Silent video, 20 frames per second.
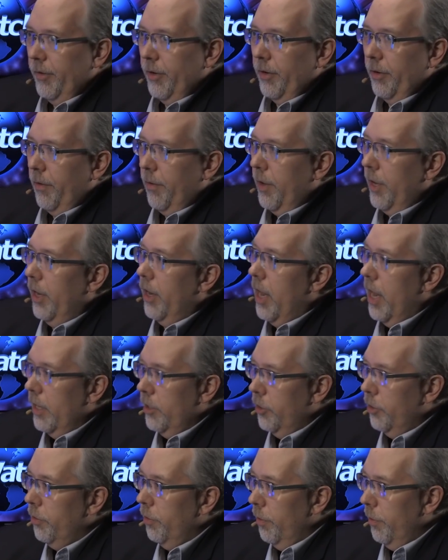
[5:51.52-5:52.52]

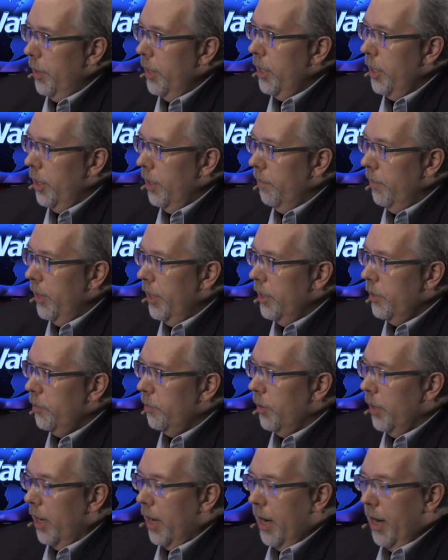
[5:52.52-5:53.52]
theological thinking of the
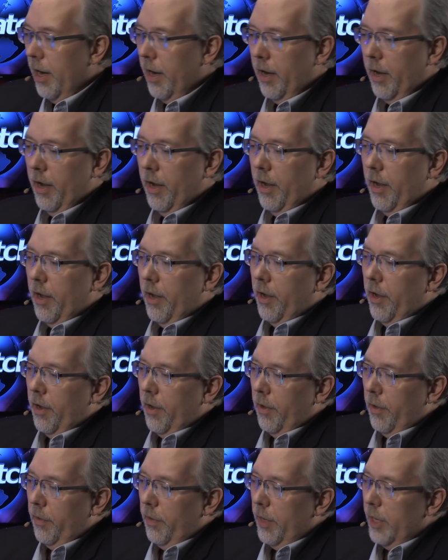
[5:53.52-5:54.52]
Israelite,
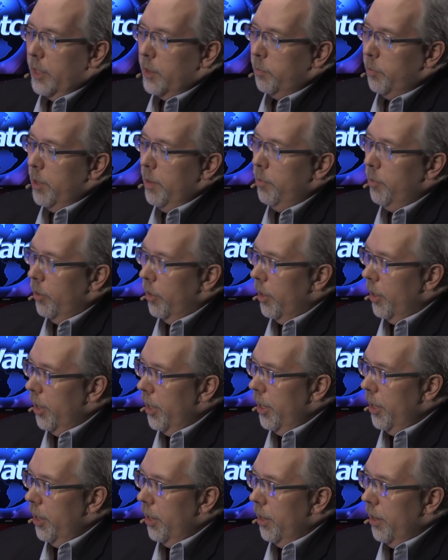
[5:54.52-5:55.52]
these people are
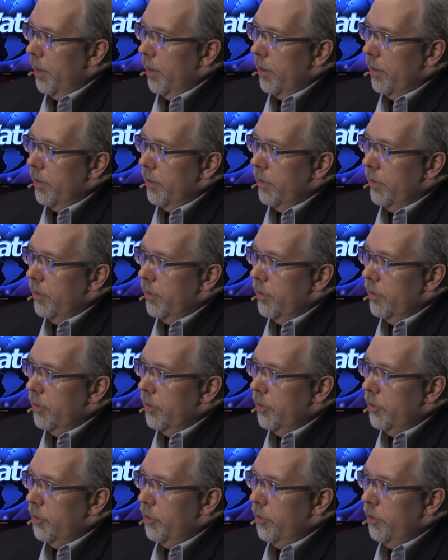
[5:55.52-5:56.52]
here
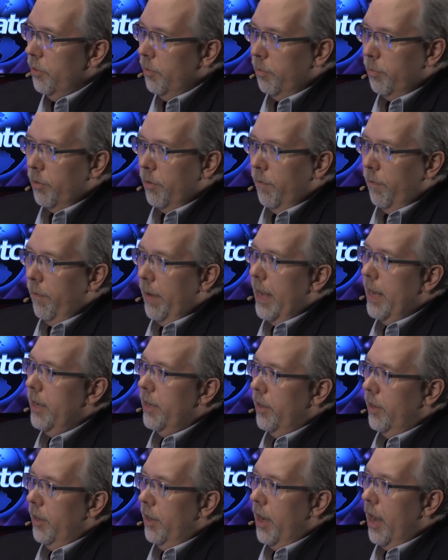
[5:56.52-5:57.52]
to
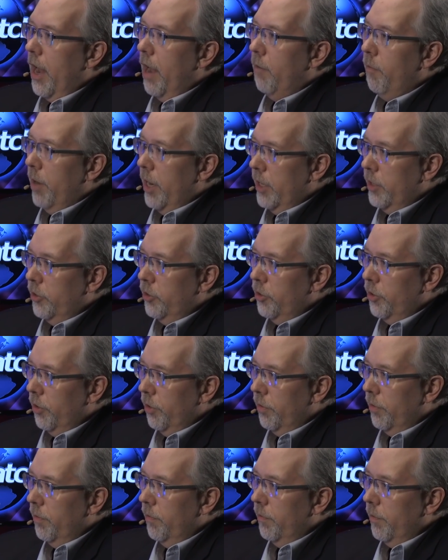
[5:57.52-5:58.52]
prevent Yahweh's
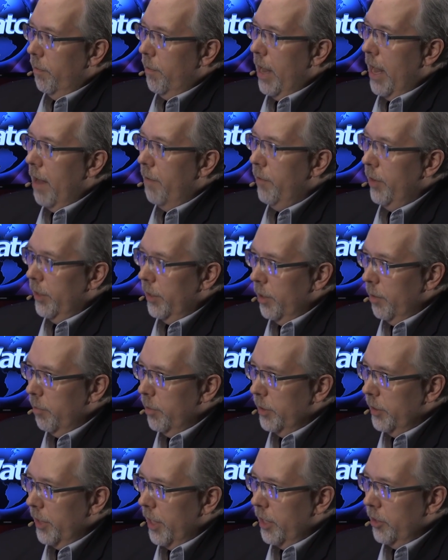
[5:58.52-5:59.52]
children from having their
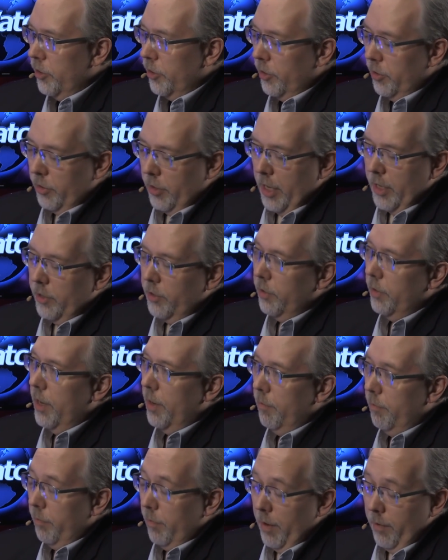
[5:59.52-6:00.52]
possession,
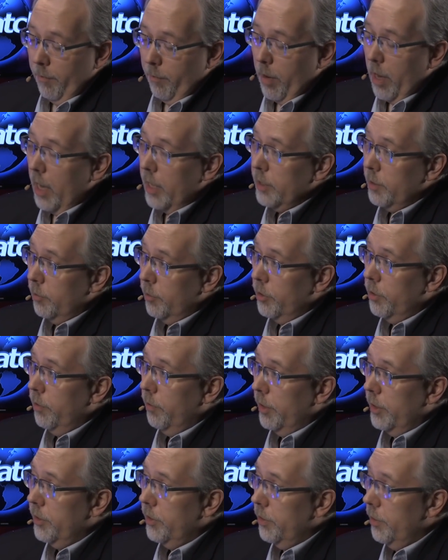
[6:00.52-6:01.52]
and if possible,
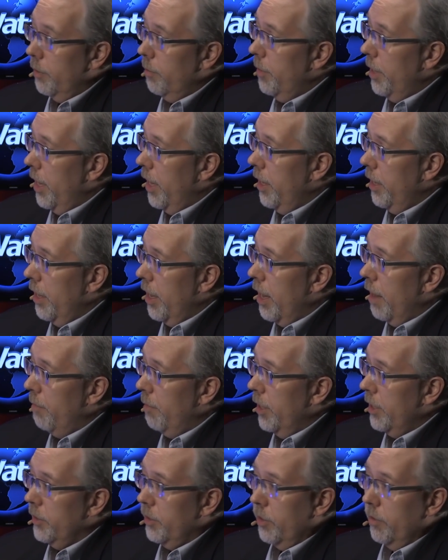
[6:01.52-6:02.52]
to exterminate
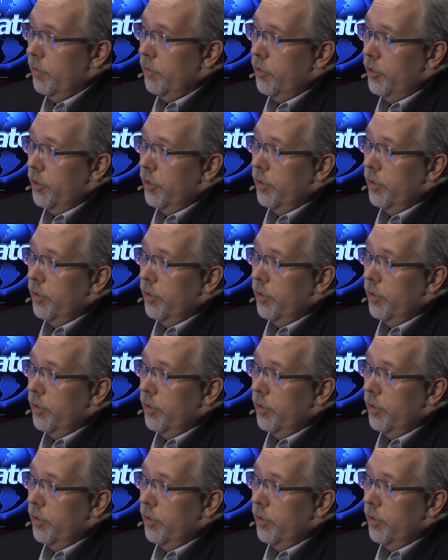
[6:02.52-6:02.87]
Yahweh's own